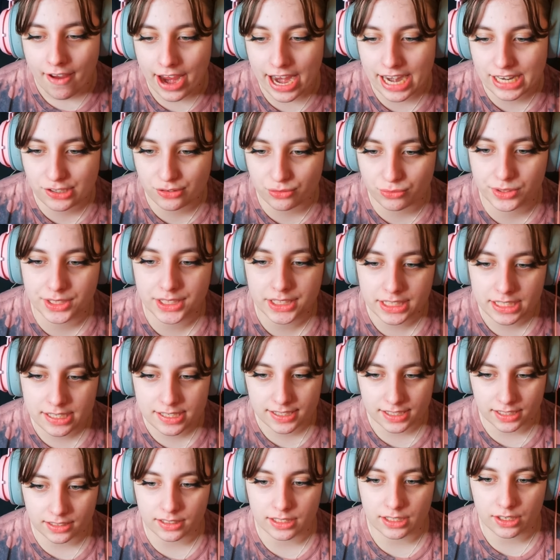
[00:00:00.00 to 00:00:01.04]
it's really
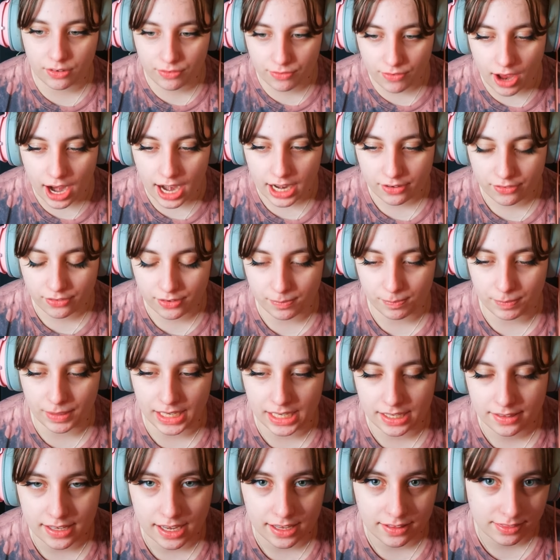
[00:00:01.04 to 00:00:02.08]
solidified for
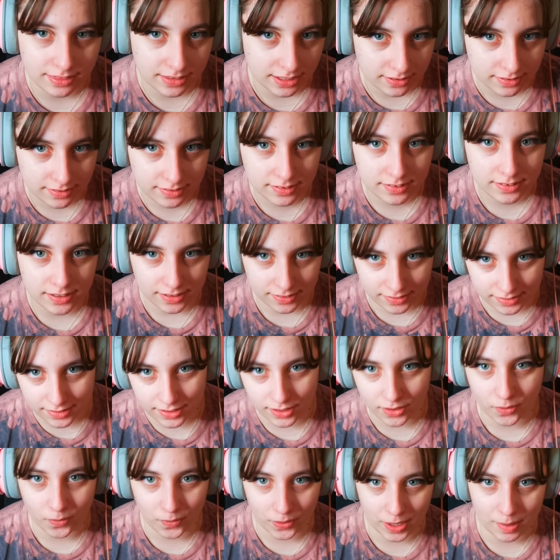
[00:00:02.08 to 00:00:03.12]
me that this is
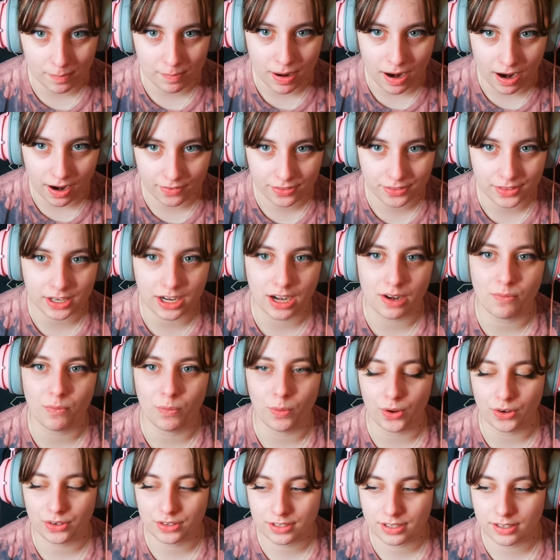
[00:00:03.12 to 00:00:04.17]
the career path that I
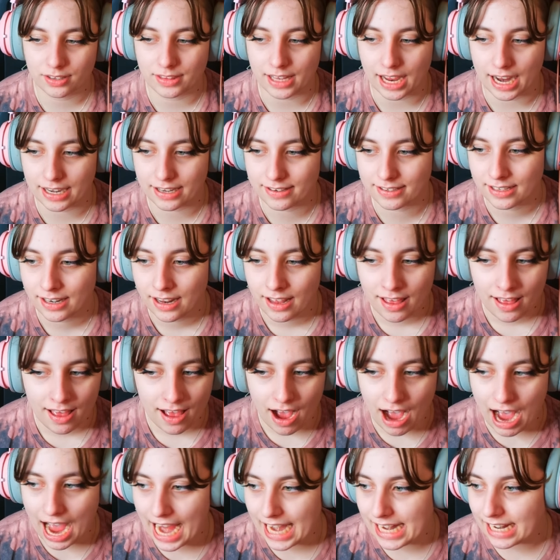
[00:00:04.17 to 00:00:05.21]
want. That
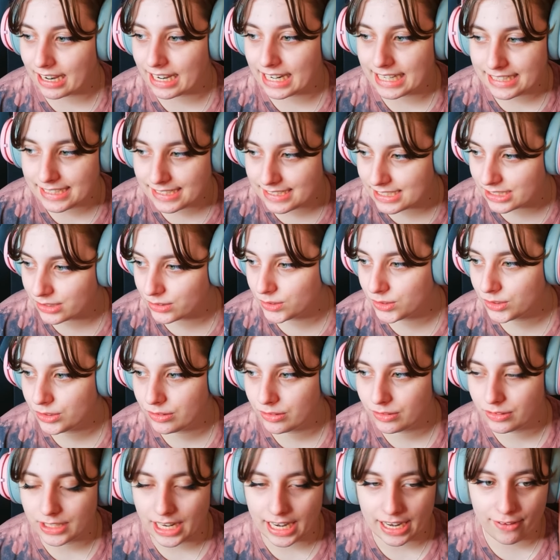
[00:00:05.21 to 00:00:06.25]
I, I still
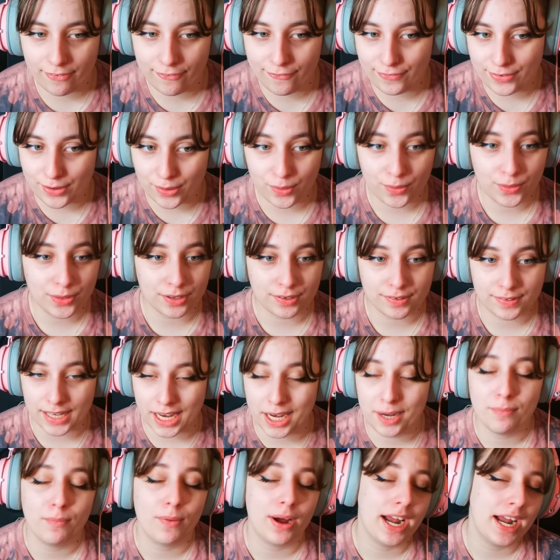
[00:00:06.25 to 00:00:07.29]
like feel the
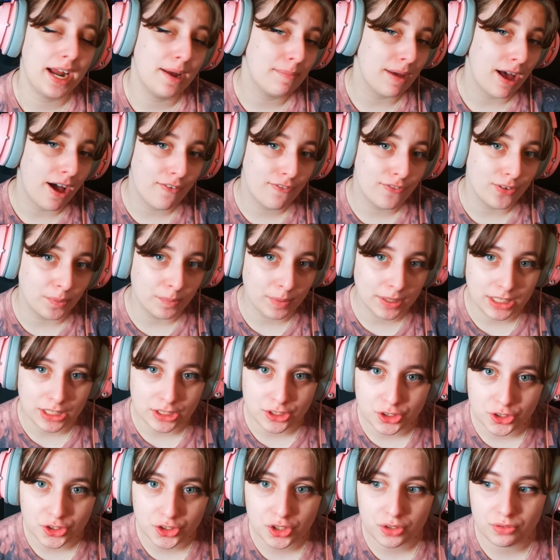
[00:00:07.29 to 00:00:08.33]
same way about filming a
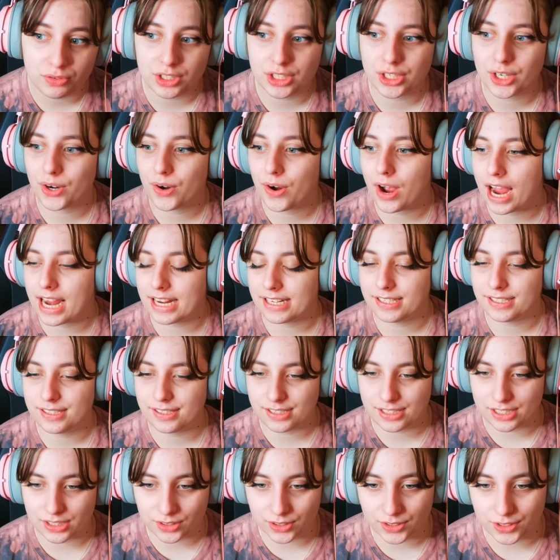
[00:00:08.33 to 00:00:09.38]
YouTube video. I
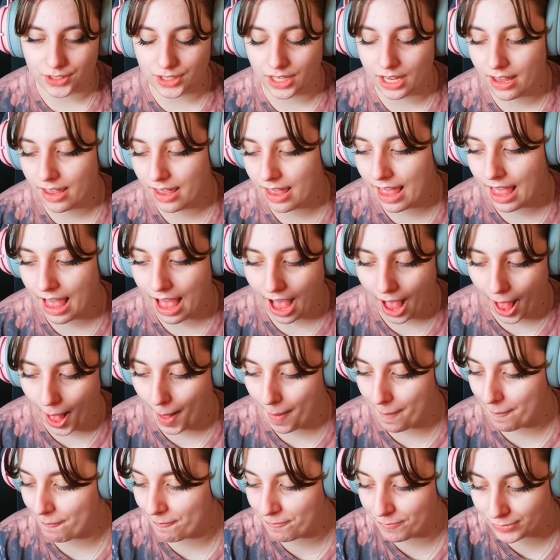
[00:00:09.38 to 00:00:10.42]
still
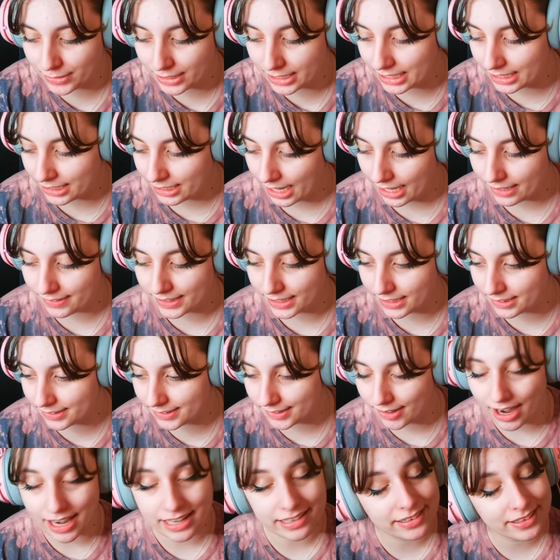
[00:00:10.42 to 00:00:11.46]
um, get as
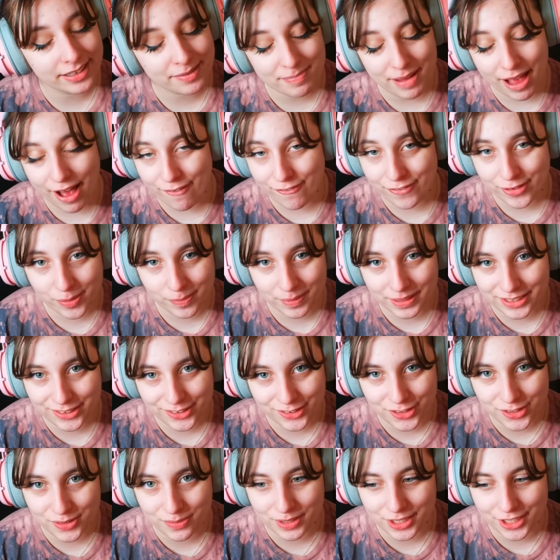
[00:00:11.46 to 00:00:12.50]
excited about filming
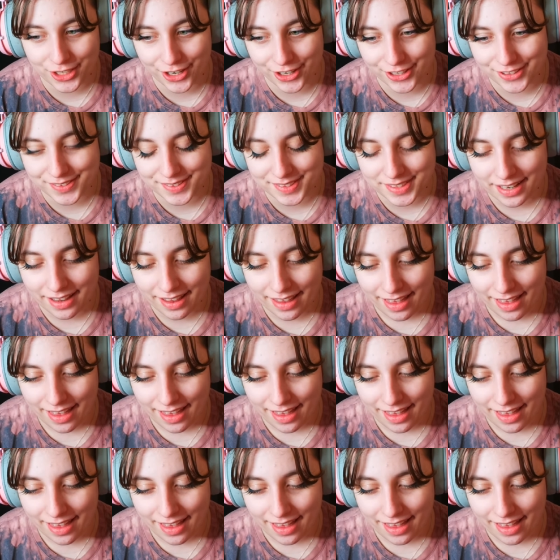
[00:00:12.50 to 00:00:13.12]
YouTube videos